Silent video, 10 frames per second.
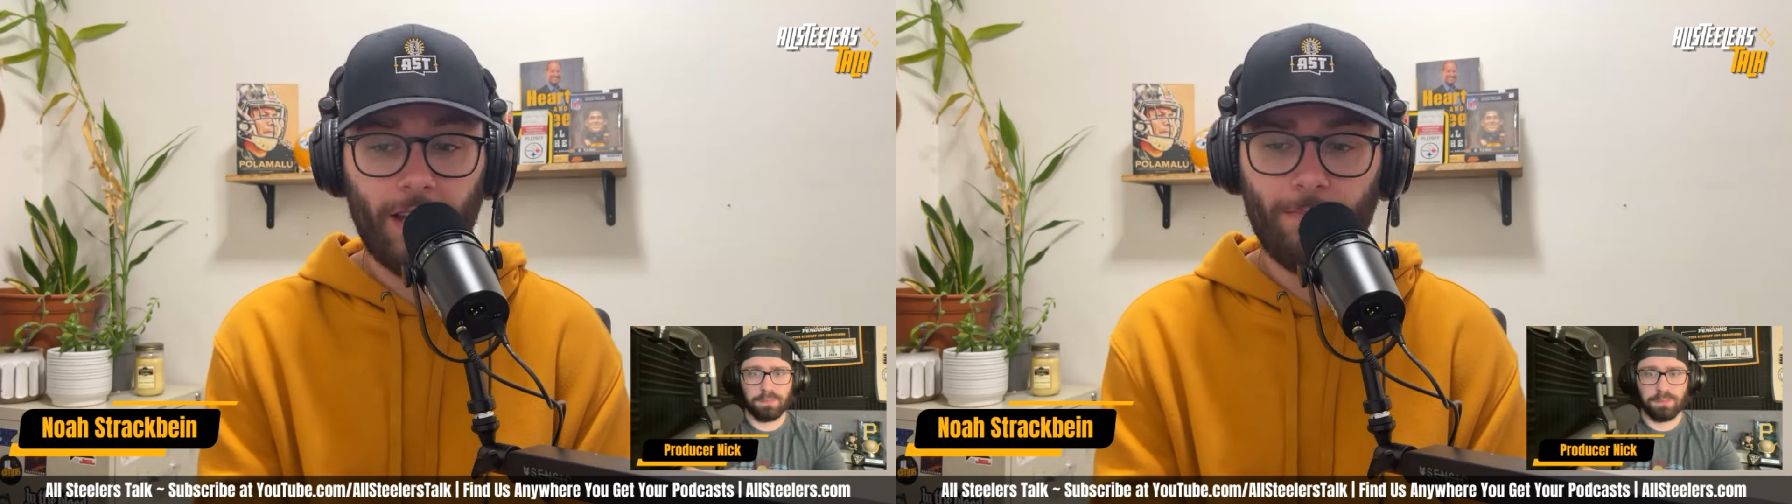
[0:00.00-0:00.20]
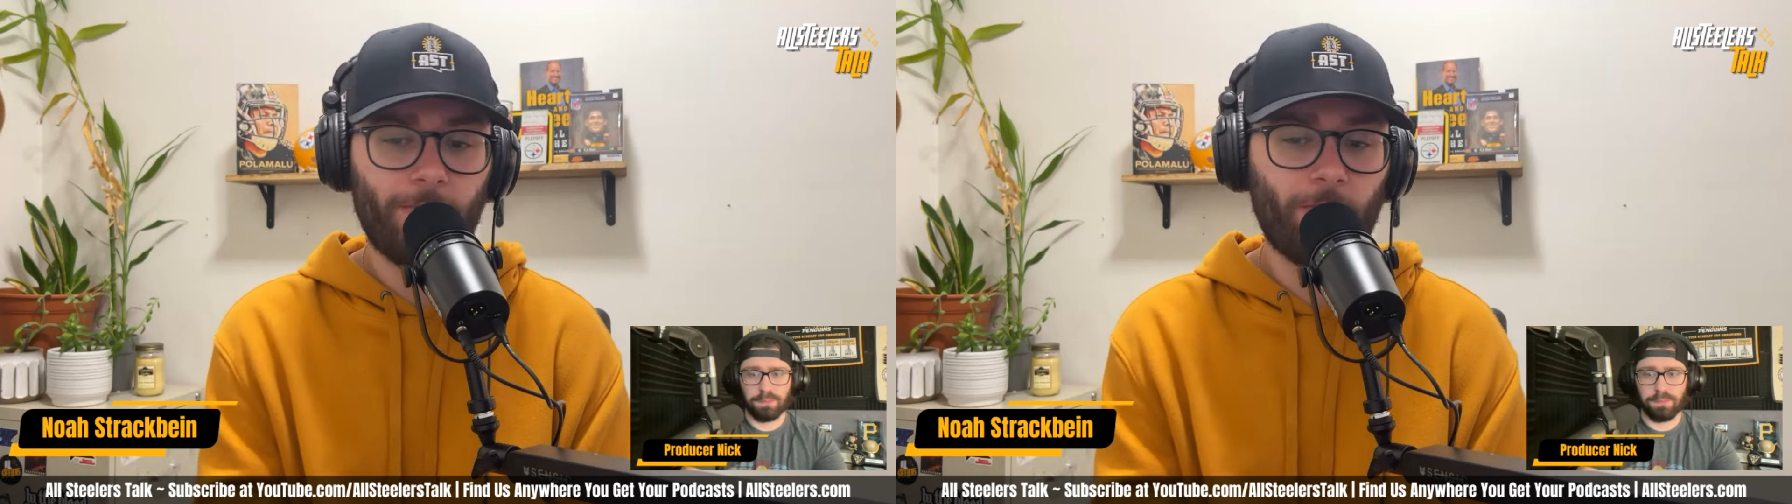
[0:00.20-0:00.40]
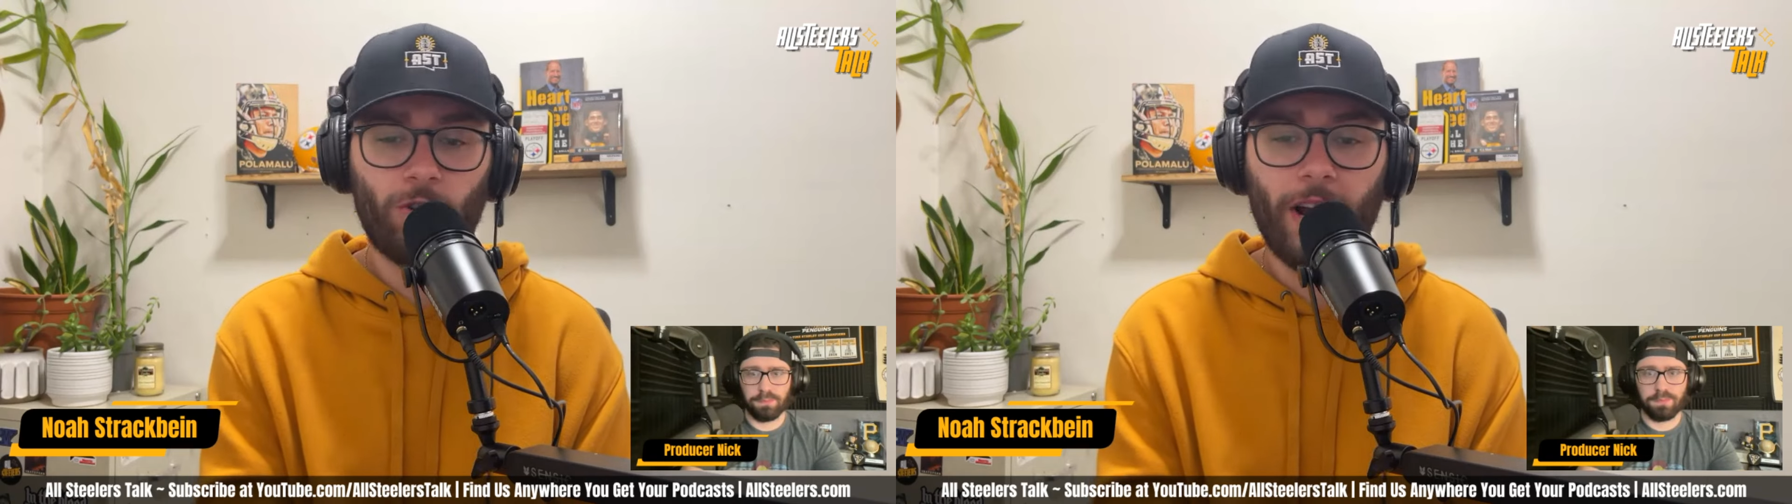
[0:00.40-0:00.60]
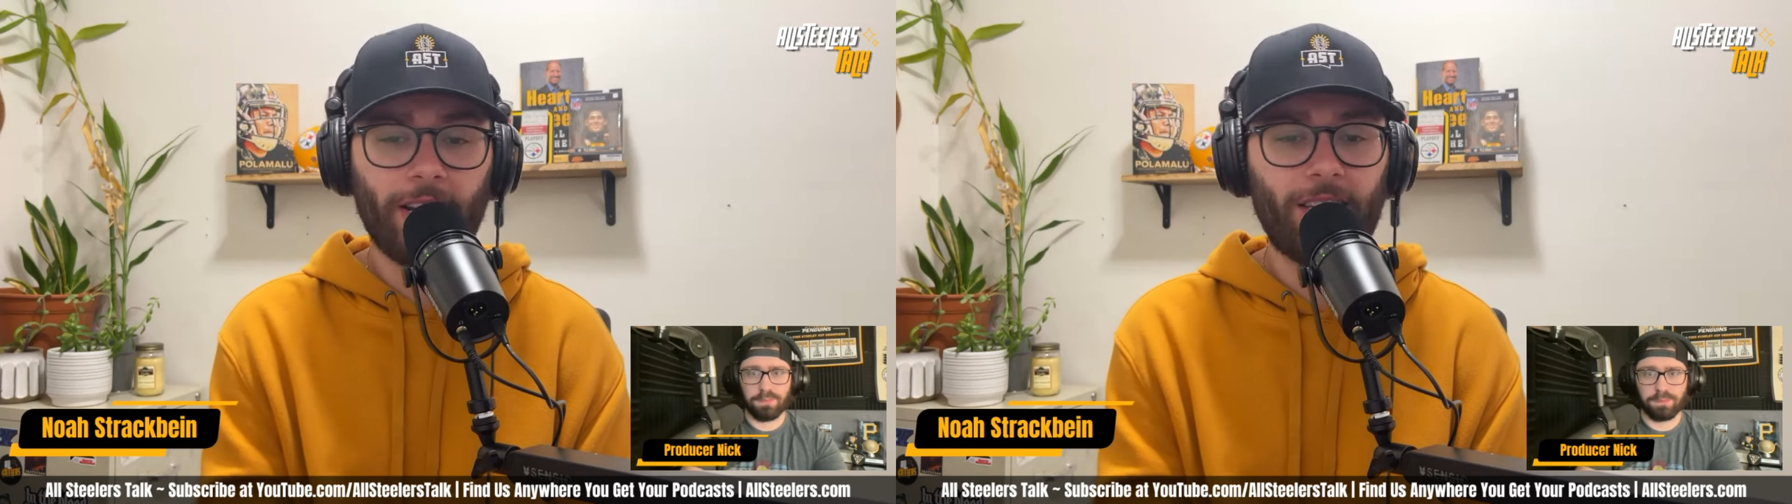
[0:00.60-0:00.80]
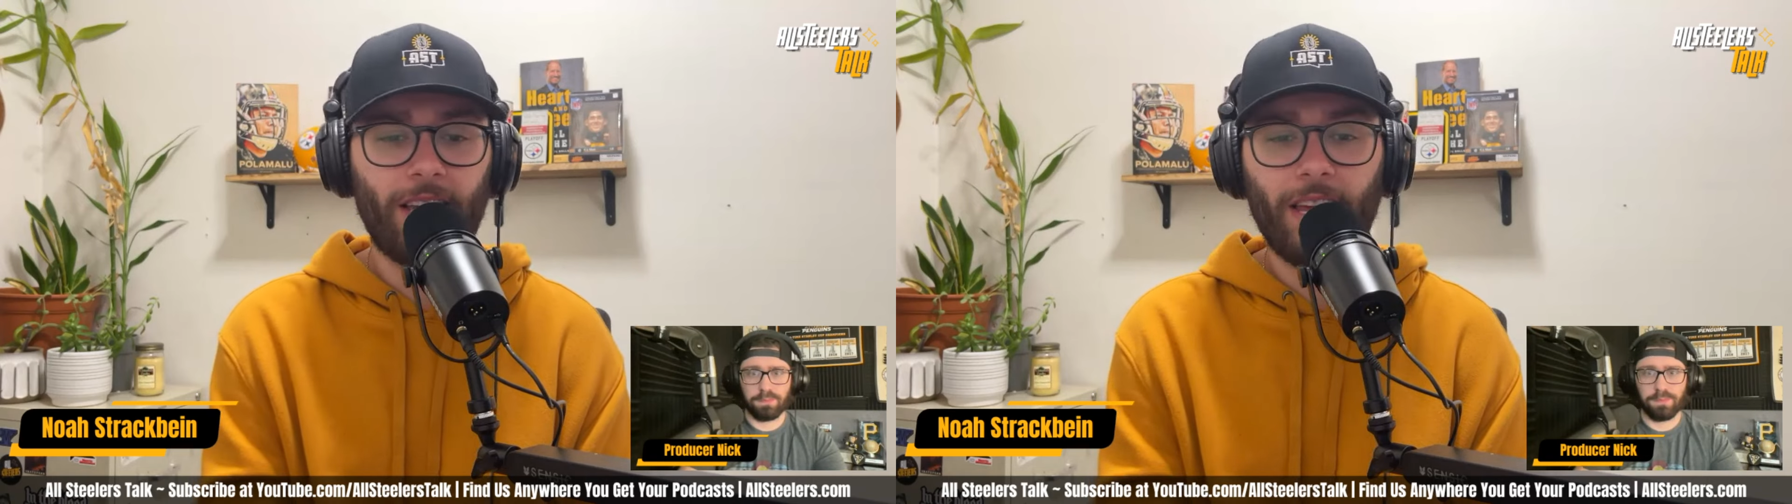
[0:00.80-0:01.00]
And people try to
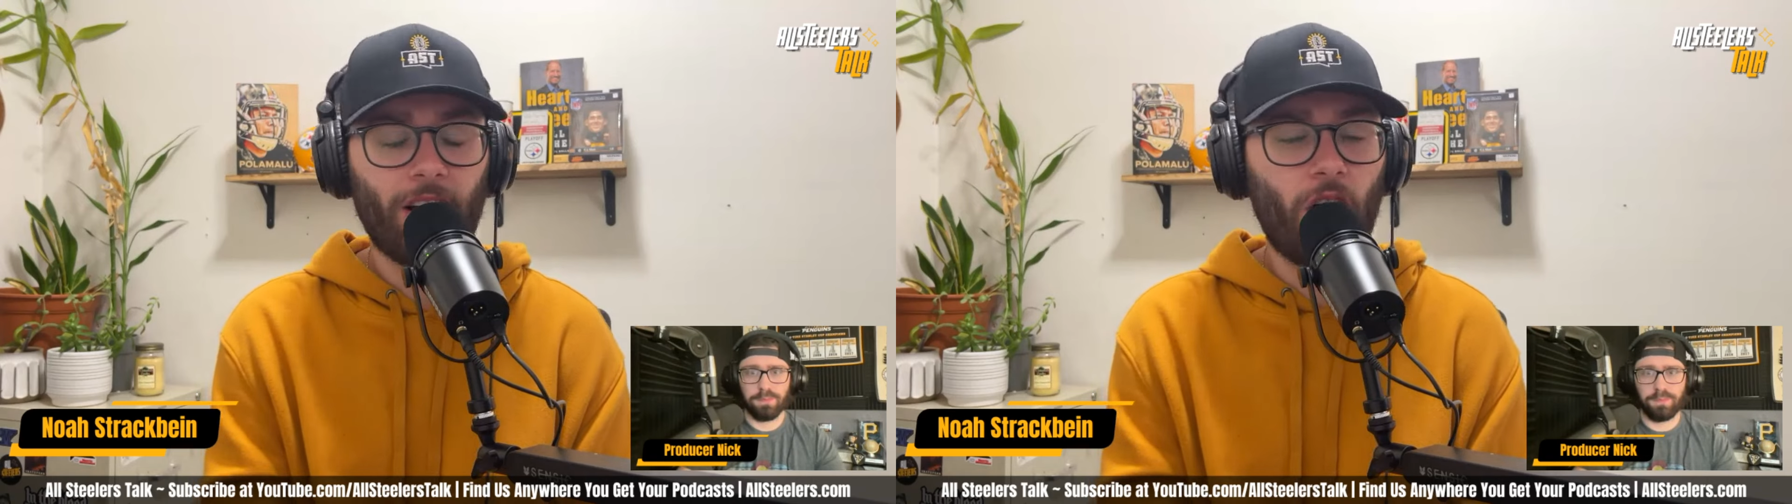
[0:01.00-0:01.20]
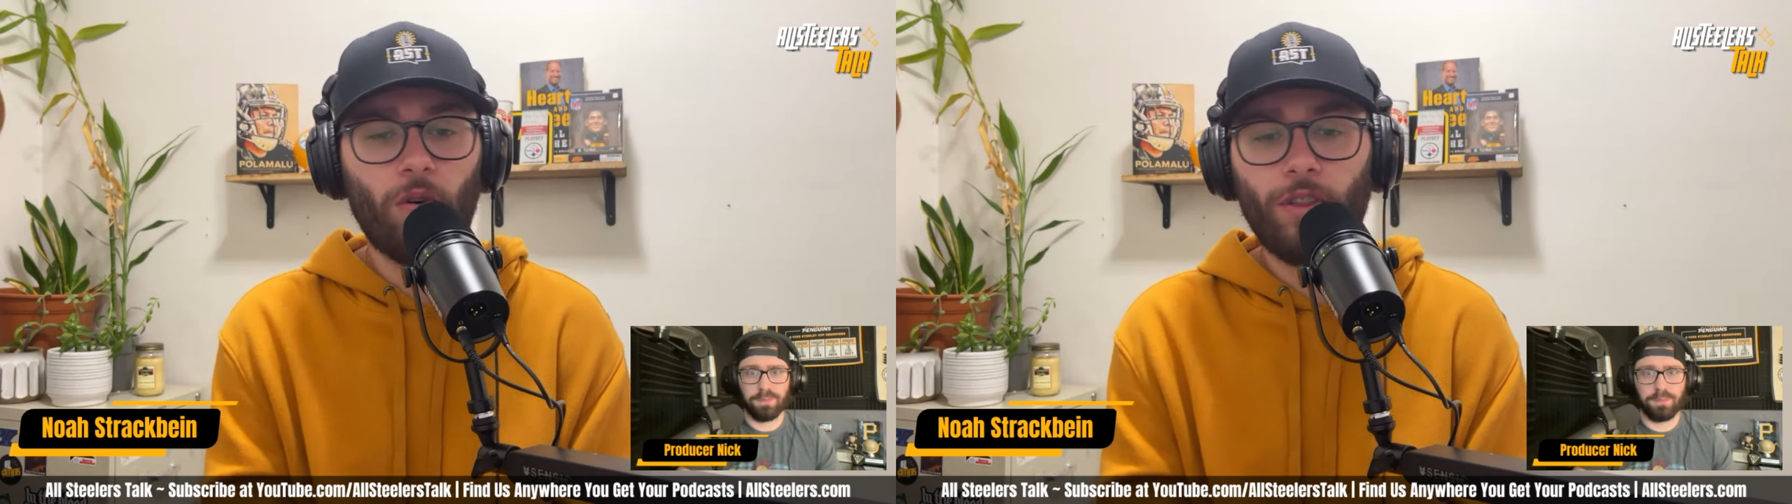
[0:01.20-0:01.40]
say, like, oh,